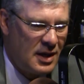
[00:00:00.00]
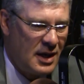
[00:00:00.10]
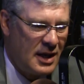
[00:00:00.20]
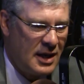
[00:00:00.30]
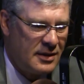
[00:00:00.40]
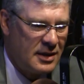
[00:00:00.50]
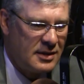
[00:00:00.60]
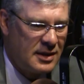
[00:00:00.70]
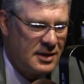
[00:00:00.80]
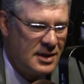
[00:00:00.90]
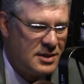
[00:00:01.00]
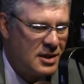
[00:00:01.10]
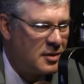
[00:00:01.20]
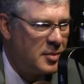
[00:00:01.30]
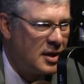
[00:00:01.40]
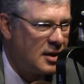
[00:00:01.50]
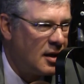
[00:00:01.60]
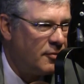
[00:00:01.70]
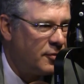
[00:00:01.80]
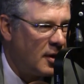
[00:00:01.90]
that these young men
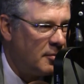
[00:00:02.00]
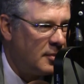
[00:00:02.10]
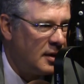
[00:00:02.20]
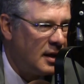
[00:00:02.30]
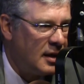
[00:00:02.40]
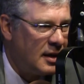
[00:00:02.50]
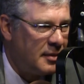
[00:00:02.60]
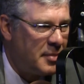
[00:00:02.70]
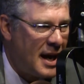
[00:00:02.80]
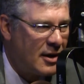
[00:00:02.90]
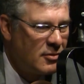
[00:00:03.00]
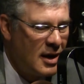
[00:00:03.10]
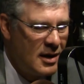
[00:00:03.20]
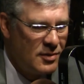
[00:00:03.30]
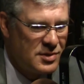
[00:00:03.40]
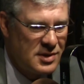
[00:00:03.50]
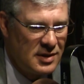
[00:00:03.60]
come from and backgrounds.